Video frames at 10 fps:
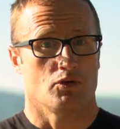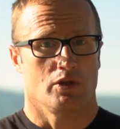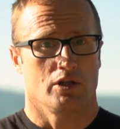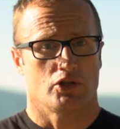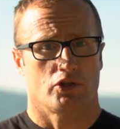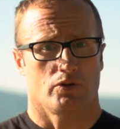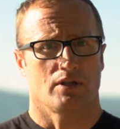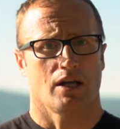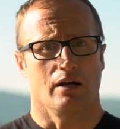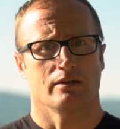You need to
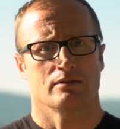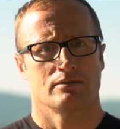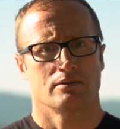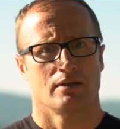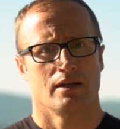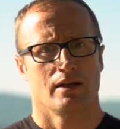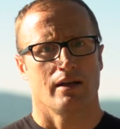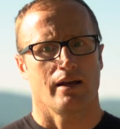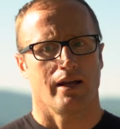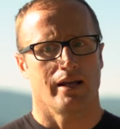shoot the gun.
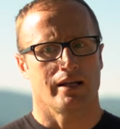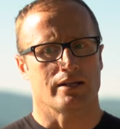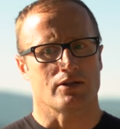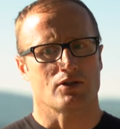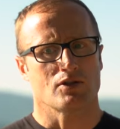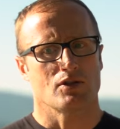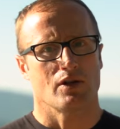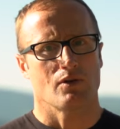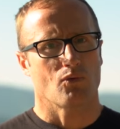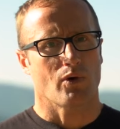And
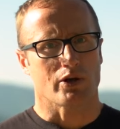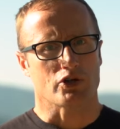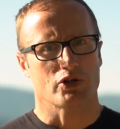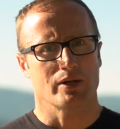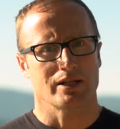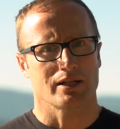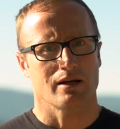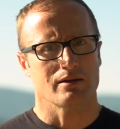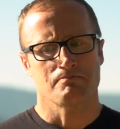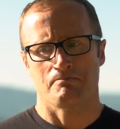while you're shooting the
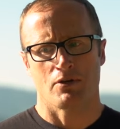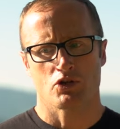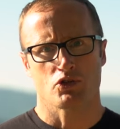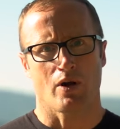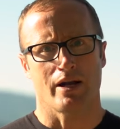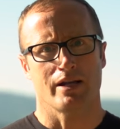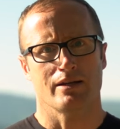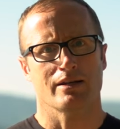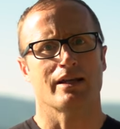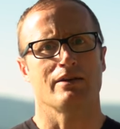gun, try
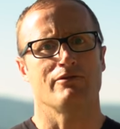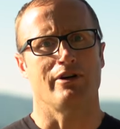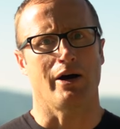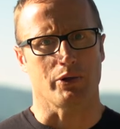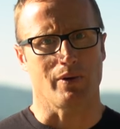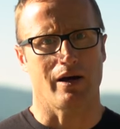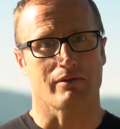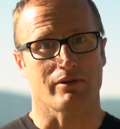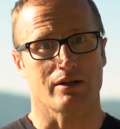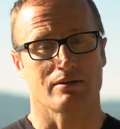and get value
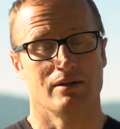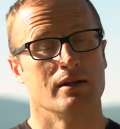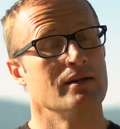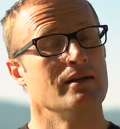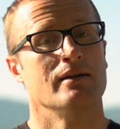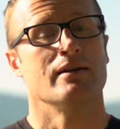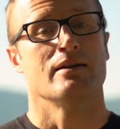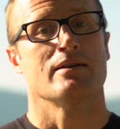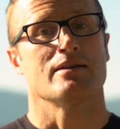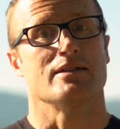out of it.
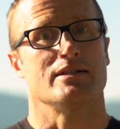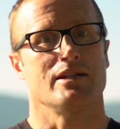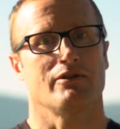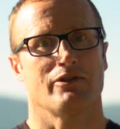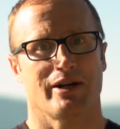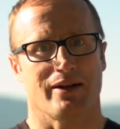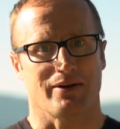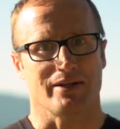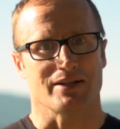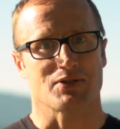Different
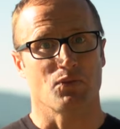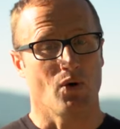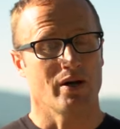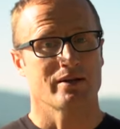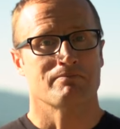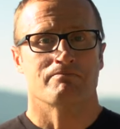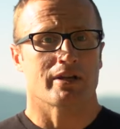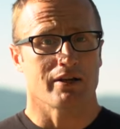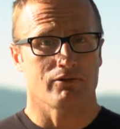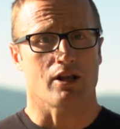areas. One,
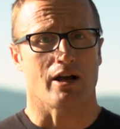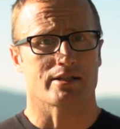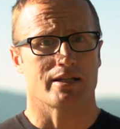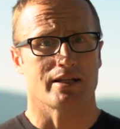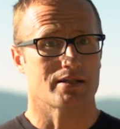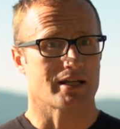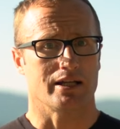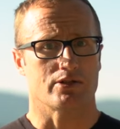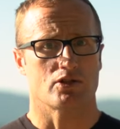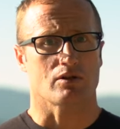get velocities,
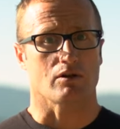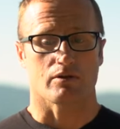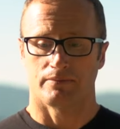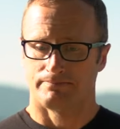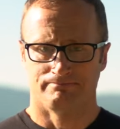get it zeroed.